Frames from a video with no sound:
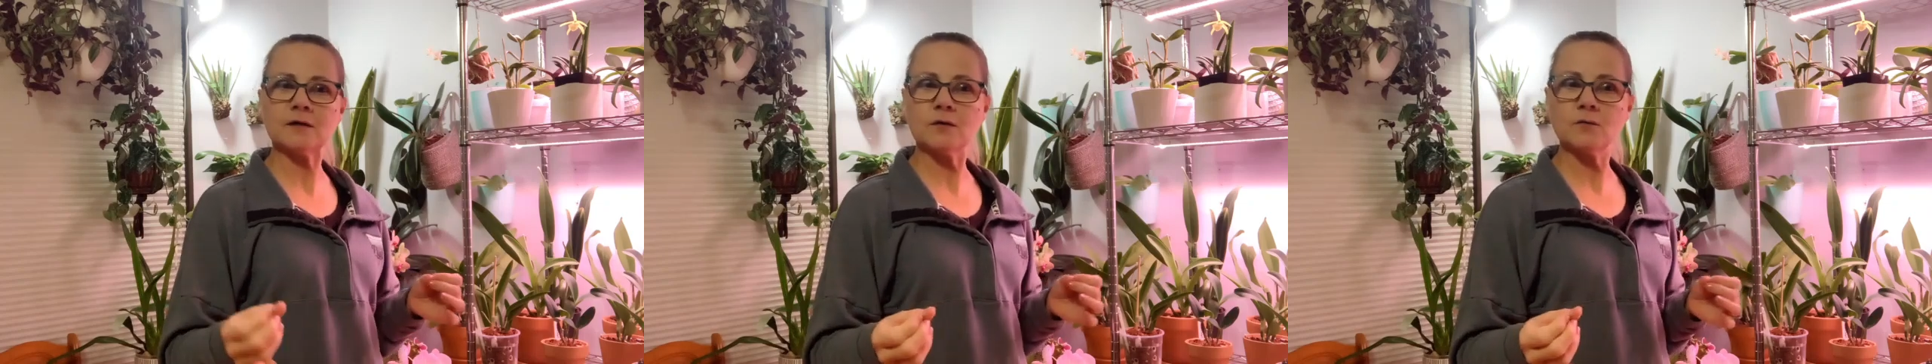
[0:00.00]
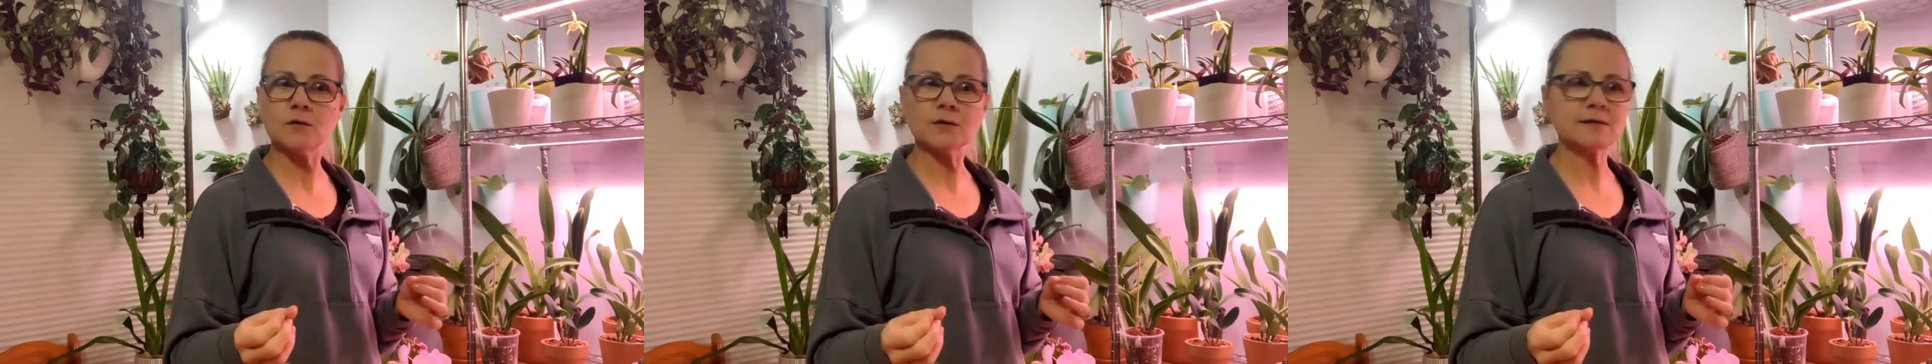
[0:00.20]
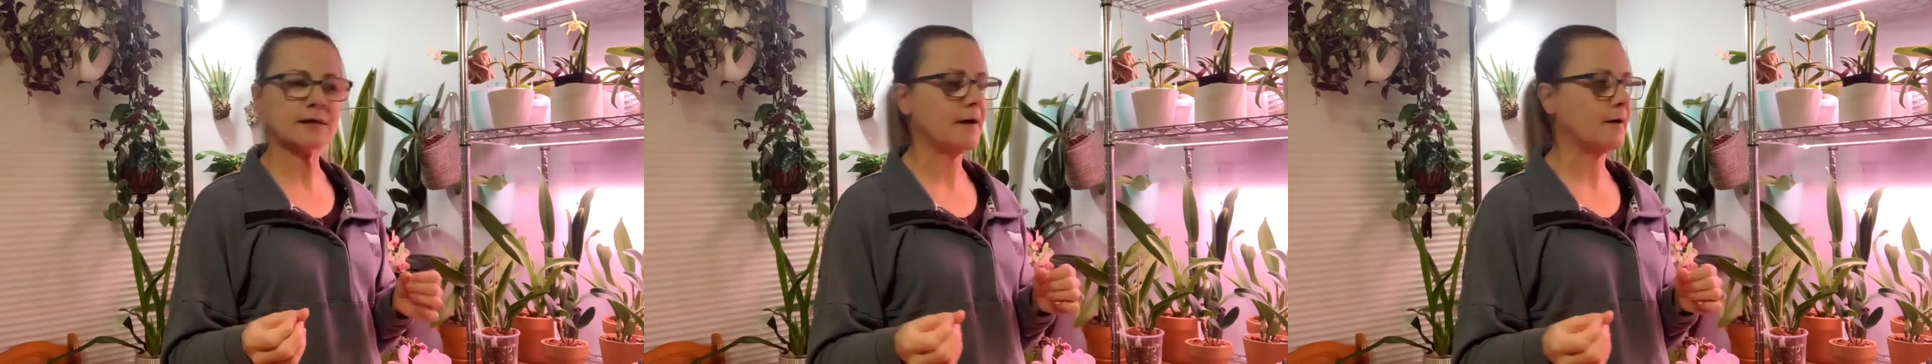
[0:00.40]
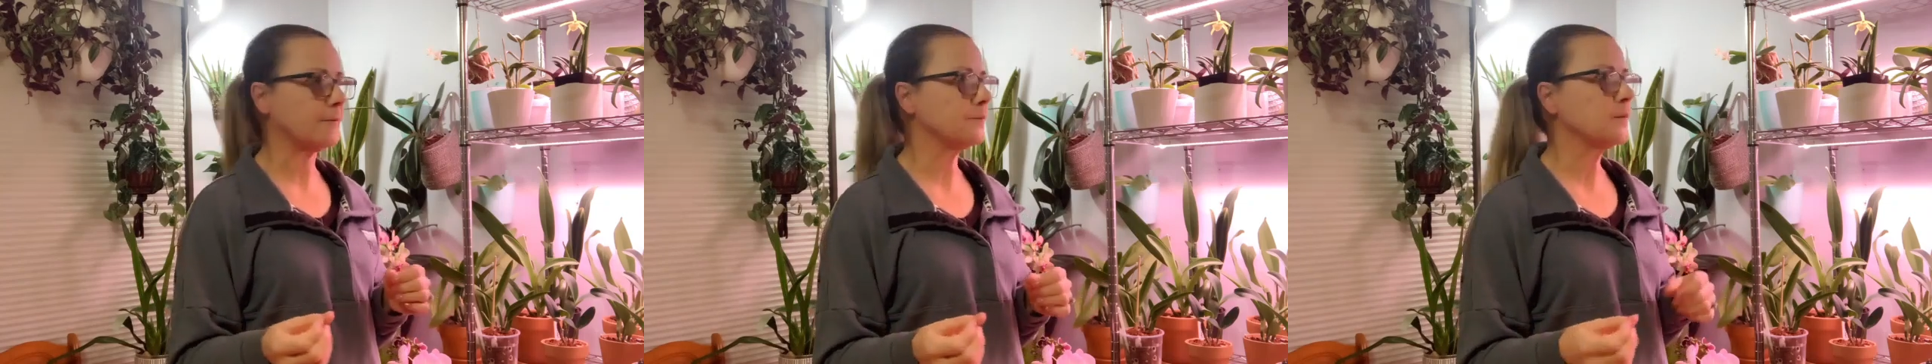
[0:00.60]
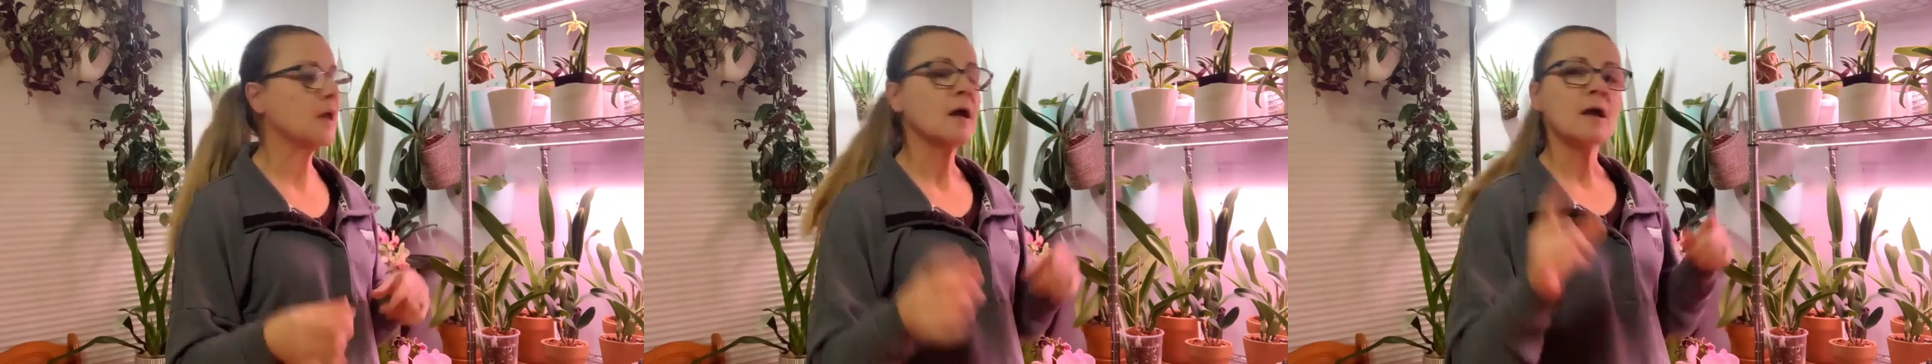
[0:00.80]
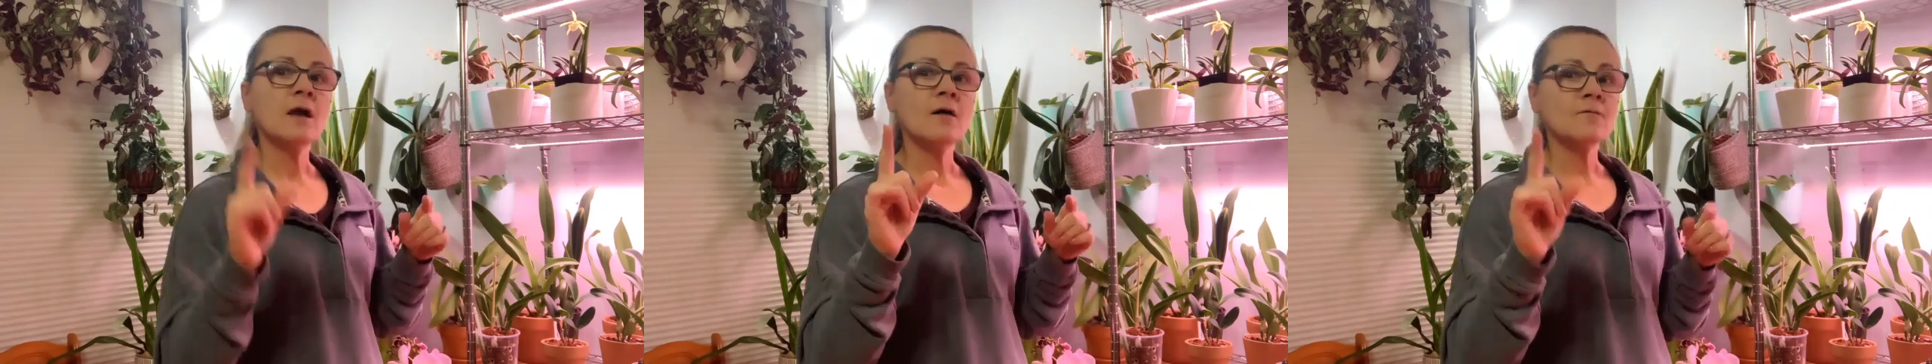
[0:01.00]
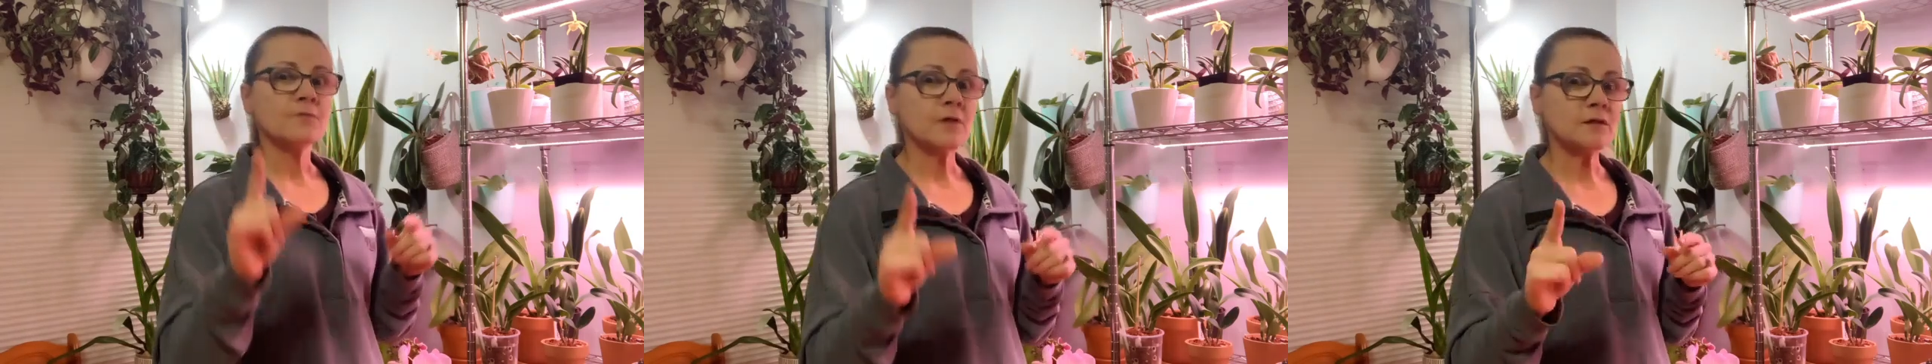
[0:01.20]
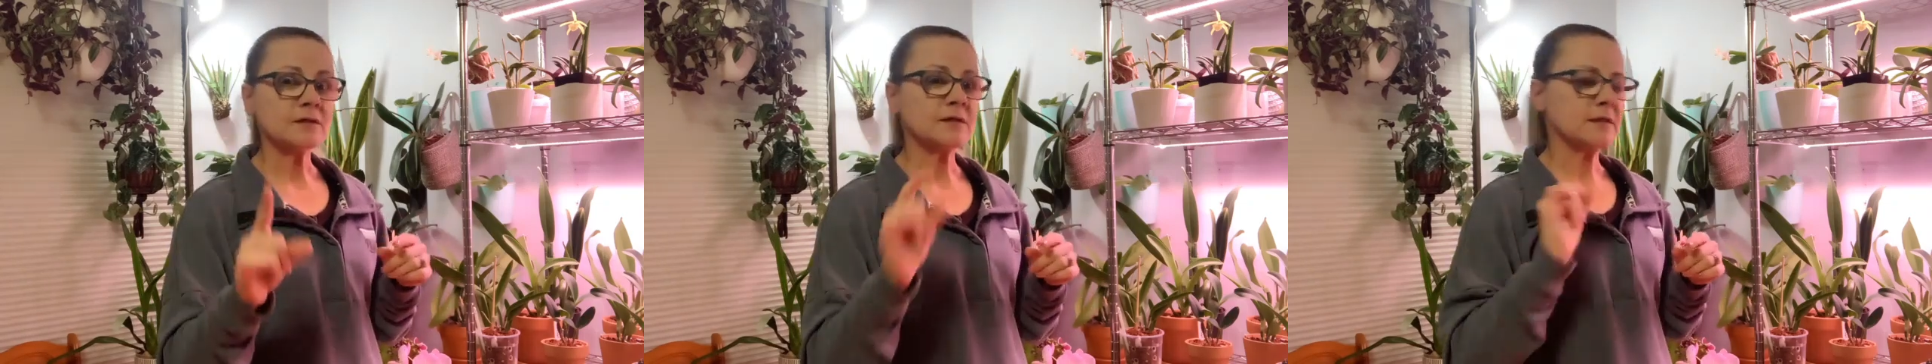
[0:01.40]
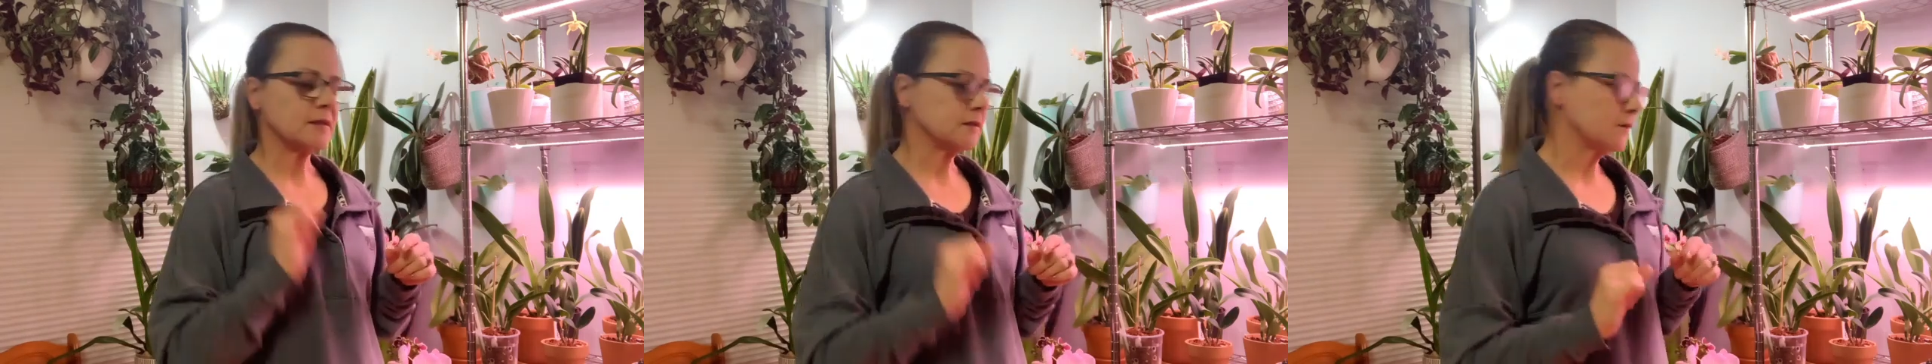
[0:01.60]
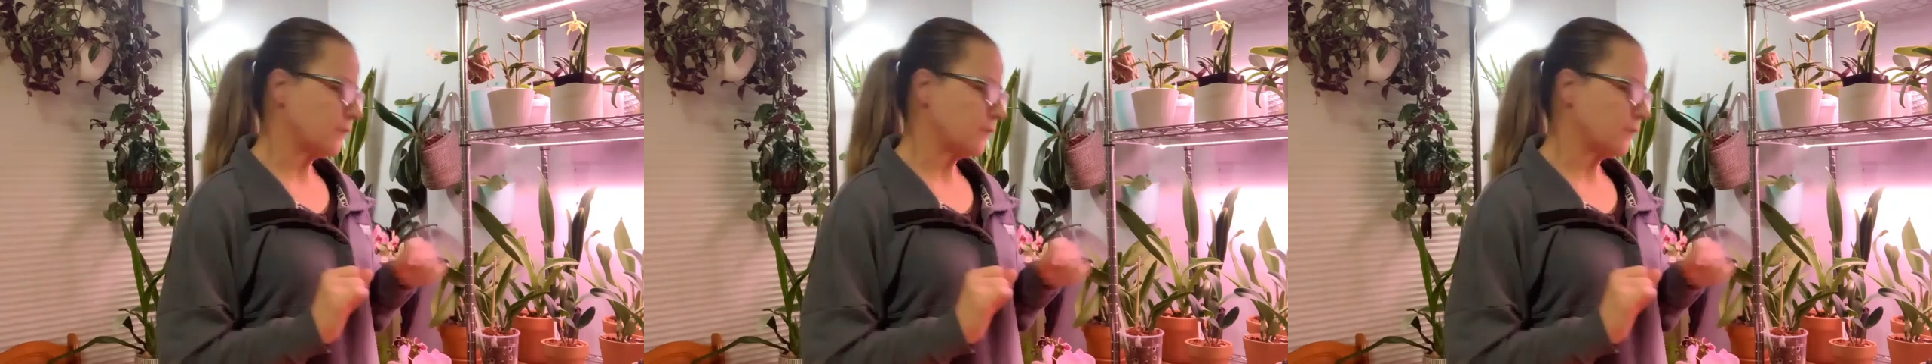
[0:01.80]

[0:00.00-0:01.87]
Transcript: all works out. First things